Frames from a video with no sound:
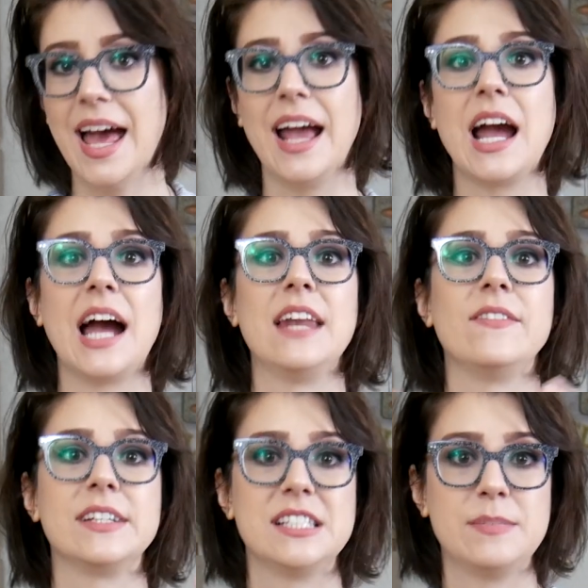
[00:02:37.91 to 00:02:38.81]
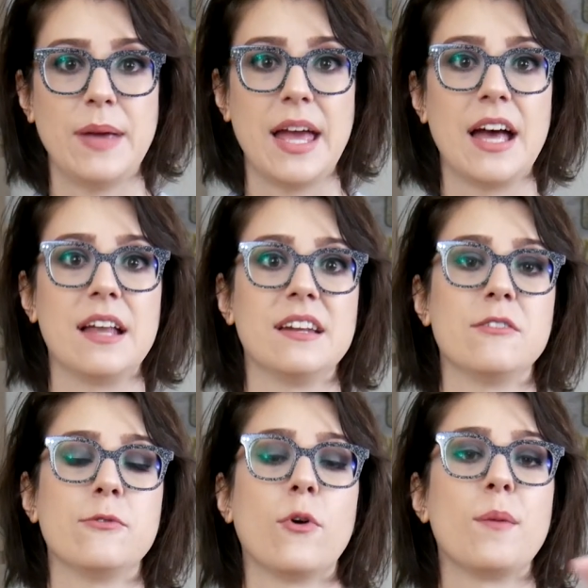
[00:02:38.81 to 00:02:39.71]
and kind of expand
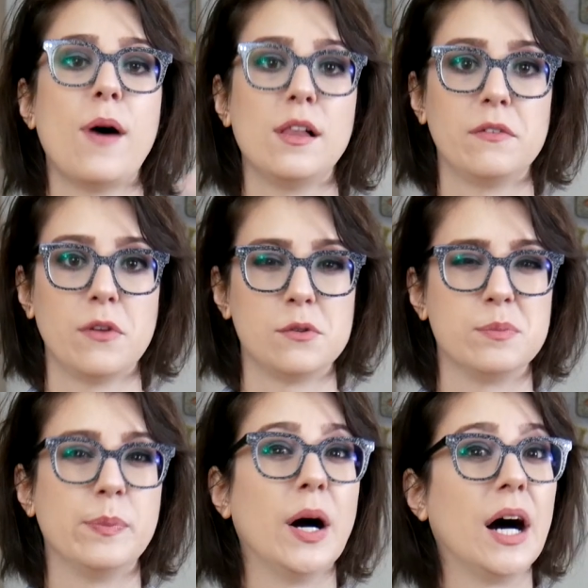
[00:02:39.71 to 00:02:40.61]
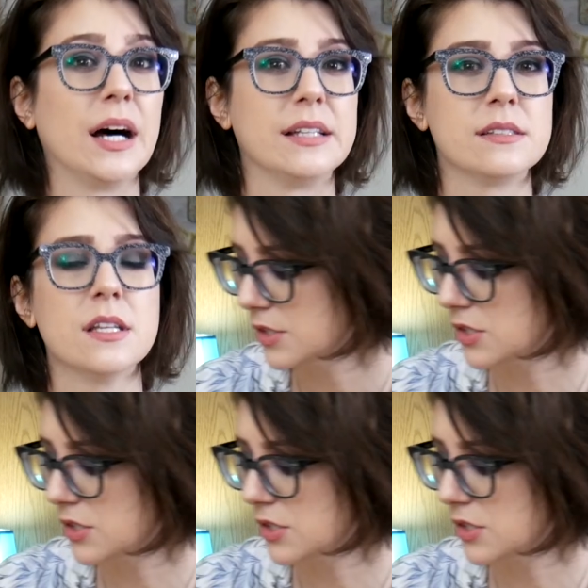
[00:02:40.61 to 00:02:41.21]
and form all of those bonds.